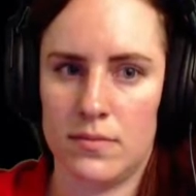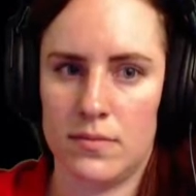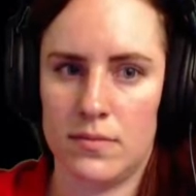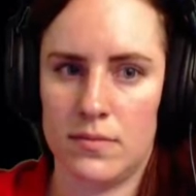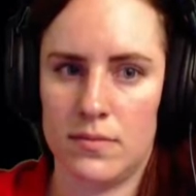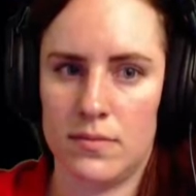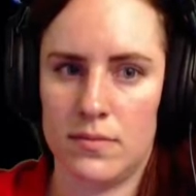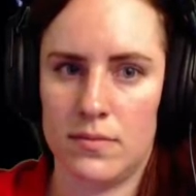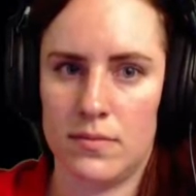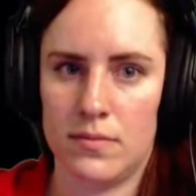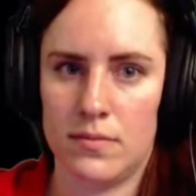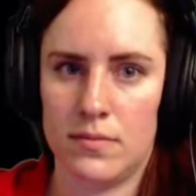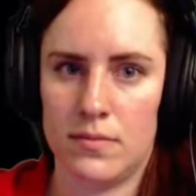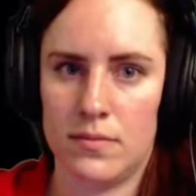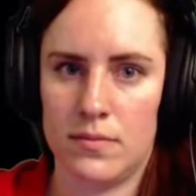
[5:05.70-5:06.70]

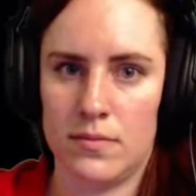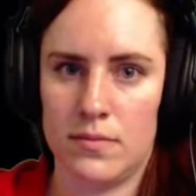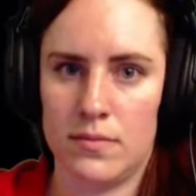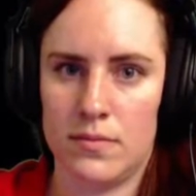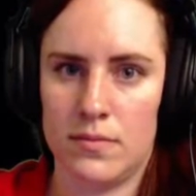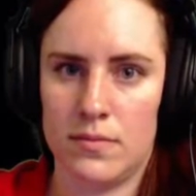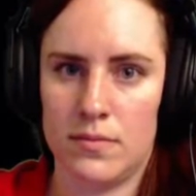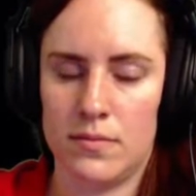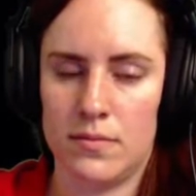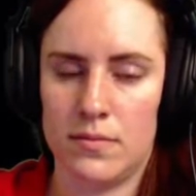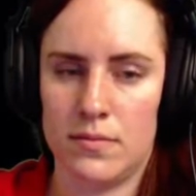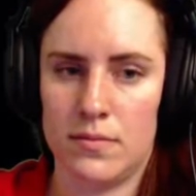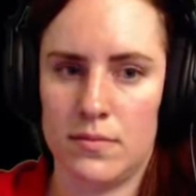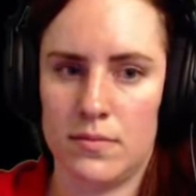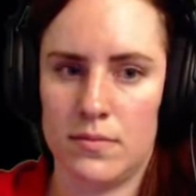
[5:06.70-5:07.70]

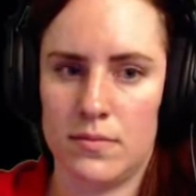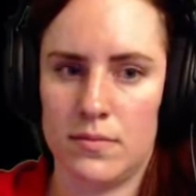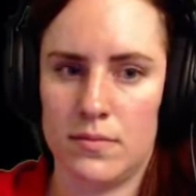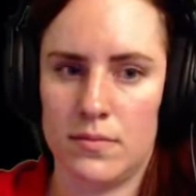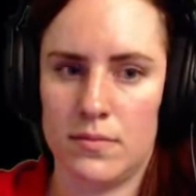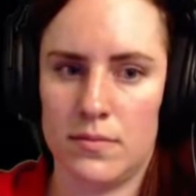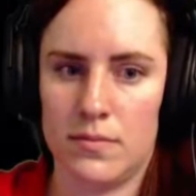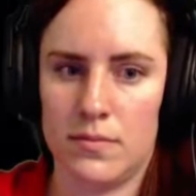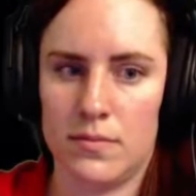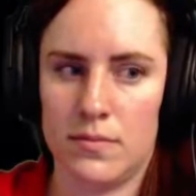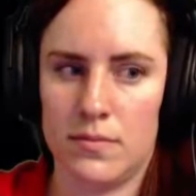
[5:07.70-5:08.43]
No words are spoken by the person on screen.